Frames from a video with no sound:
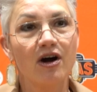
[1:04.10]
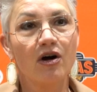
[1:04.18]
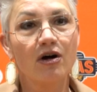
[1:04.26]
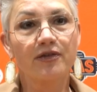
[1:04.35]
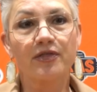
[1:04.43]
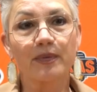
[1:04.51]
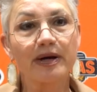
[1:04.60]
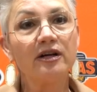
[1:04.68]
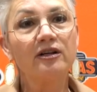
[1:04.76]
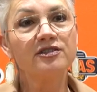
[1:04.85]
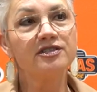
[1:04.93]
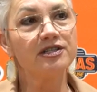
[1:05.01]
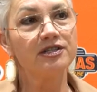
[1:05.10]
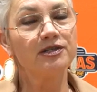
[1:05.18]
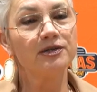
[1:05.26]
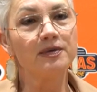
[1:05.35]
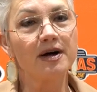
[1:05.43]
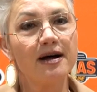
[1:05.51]
are thrilled
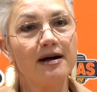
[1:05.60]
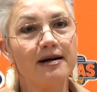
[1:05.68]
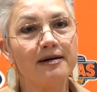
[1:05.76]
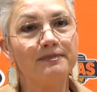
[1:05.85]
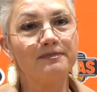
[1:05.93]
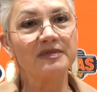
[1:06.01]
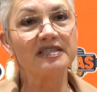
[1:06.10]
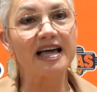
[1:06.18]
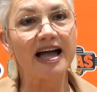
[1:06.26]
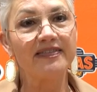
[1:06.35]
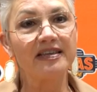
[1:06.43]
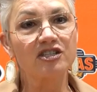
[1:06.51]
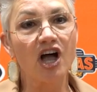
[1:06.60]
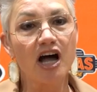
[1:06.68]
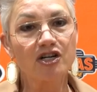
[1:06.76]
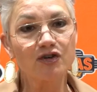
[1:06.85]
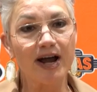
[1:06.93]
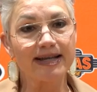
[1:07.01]
to sign this
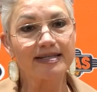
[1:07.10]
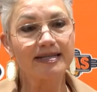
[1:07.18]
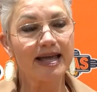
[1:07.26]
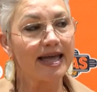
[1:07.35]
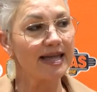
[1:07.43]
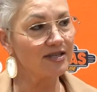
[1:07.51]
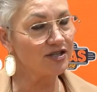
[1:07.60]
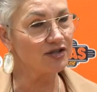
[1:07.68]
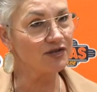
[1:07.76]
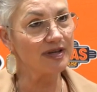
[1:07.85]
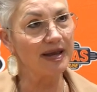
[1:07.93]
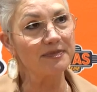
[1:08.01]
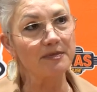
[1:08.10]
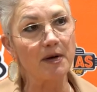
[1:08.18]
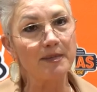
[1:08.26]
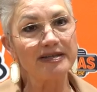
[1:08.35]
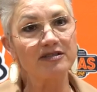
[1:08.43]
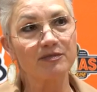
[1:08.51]
contract today to keep the
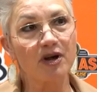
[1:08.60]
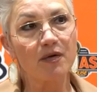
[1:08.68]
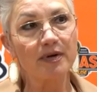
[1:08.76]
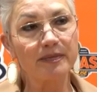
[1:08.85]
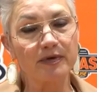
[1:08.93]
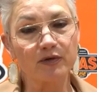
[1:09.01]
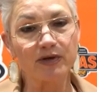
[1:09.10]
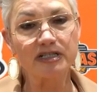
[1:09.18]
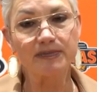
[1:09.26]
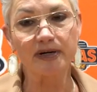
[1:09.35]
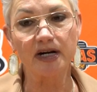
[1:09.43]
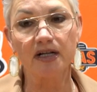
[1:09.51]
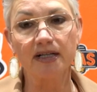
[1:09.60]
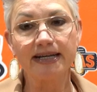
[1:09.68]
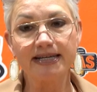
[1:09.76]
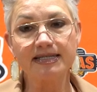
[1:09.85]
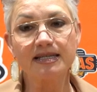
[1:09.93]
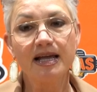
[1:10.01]
momentum going with Chris McCullough.
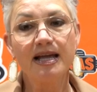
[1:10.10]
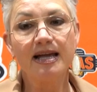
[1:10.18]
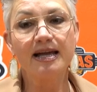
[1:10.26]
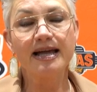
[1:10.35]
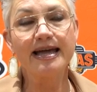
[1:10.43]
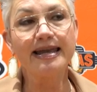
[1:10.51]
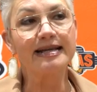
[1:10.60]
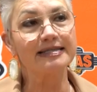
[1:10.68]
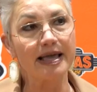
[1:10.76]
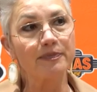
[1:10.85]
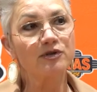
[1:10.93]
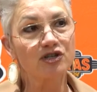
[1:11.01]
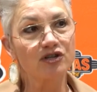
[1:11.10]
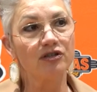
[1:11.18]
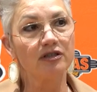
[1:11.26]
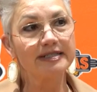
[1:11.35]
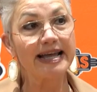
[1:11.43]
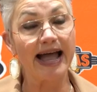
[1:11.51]
He's an
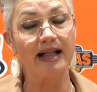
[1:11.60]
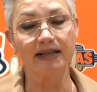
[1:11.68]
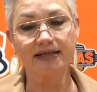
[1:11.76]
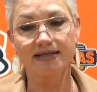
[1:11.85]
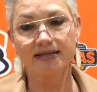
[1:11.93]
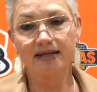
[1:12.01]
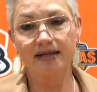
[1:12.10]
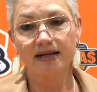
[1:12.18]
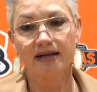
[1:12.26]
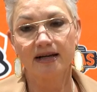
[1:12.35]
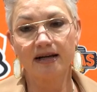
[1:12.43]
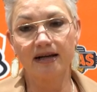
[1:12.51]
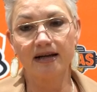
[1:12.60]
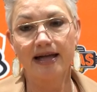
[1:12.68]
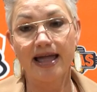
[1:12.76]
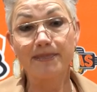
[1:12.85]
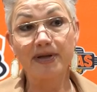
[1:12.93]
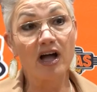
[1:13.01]
exceptional talent.
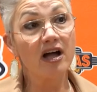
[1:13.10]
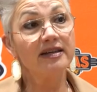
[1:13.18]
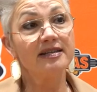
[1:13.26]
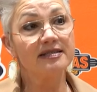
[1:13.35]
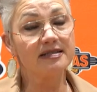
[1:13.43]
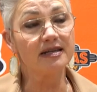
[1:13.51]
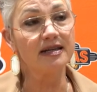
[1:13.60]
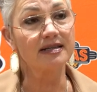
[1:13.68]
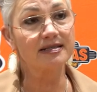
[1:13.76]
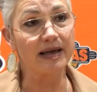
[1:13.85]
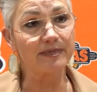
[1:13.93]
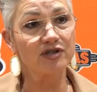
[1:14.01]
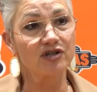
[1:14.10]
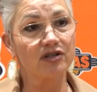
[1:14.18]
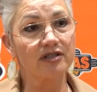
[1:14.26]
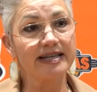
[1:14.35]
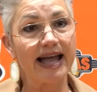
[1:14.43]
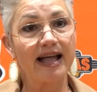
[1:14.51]
And beyond his
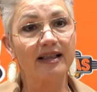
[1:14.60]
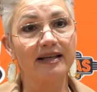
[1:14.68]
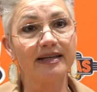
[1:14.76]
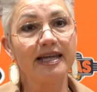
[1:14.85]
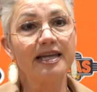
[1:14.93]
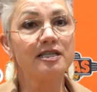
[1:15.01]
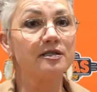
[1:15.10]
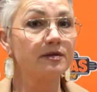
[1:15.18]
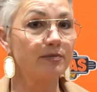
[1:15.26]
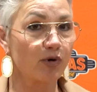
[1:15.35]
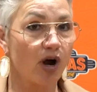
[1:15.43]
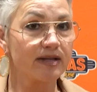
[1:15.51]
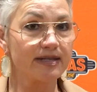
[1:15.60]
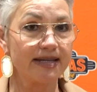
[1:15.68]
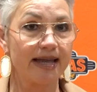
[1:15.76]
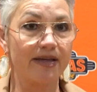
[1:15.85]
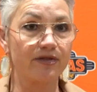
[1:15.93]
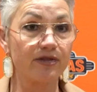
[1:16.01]
exceptional talent, he has brought
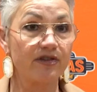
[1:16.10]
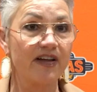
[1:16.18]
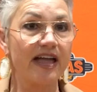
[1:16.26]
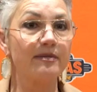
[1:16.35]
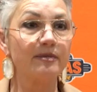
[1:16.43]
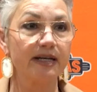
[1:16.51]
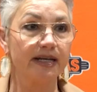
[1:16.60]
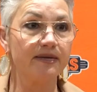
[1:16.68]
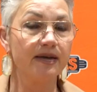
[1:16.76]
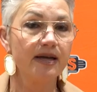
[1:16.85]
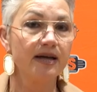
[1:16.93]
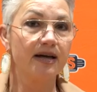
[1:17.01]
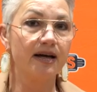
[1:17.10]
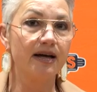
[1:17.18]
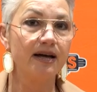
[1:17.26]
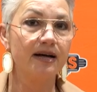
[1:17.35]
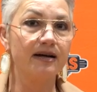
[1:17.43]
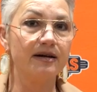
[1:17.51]
together the family
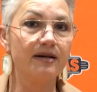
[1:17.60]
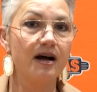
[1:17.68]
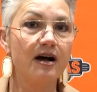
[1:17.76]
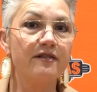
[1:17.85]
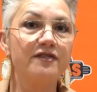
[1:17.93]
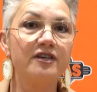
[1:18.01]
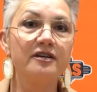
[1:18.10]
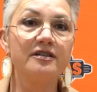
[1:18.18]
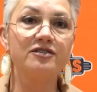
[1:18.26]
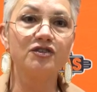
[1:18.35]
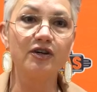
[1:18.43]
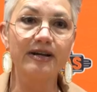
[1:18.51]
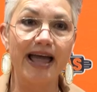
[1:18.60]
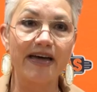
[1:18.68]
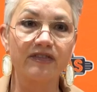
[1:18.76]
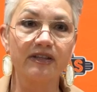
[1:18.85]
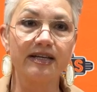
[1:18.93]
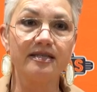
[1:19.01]
of the student
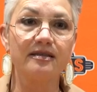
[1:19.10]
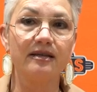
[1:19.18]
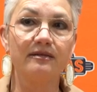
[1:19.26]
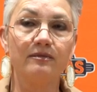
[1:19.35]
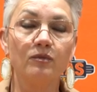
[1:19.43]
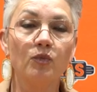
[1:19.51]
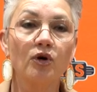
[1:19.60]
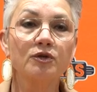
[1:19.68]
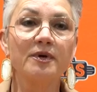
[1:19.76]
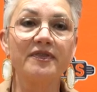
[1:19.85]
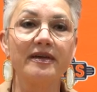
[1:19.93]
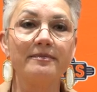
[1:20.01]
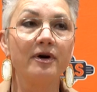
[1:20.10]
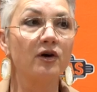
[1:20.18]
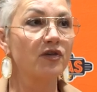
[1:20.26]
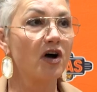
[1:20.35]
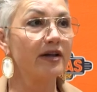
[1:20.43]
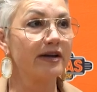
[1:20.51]
athletes and worked with them
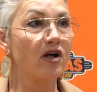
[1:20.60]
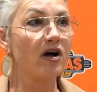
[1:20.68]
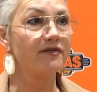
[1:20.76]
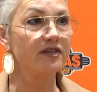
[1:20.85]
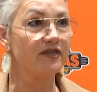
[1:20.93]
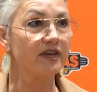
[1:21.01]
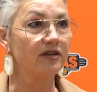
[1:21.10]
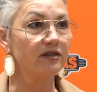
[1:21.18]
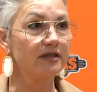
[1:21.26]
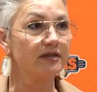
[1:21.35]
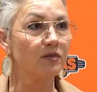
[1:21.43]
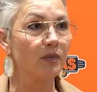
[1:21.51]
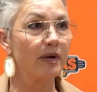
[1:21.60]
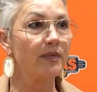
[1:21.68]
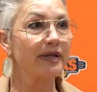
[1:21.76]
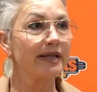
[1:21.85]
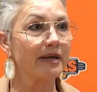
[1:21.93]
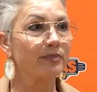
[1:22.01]
both on and off the field. And we
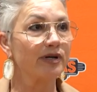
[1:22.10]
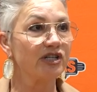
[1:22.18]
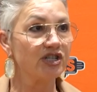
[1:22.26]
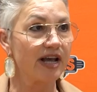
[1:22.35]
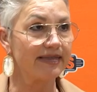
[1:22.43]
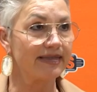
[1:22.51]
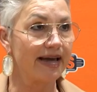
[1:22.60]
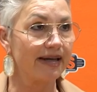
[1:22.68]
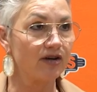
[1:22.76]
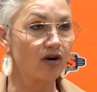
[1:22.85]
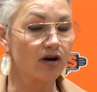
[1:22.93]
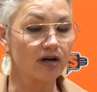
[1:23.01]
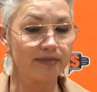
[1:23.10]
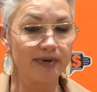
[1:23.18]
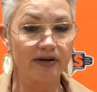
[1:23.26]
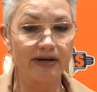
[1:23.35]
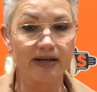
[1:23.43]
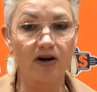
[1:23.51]
really appreciate that in our
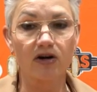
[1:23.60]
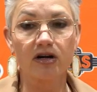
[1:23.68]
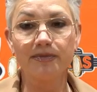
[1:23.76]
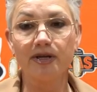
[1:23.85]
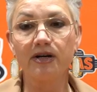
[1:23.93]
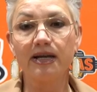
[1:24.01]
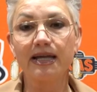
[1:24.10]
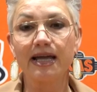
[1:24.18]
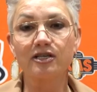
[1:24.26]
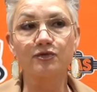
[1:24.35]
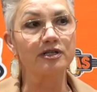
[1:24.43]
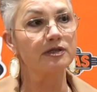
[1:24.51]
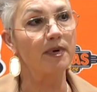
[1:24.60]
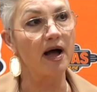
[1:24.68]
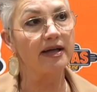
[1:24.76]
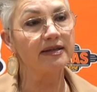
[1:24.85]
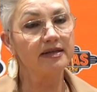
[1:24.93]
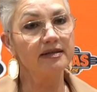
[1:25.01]
community. Our community has
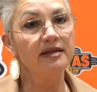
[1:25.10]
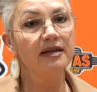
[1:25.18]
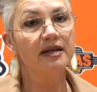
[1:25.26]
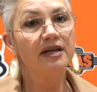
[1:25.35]
responded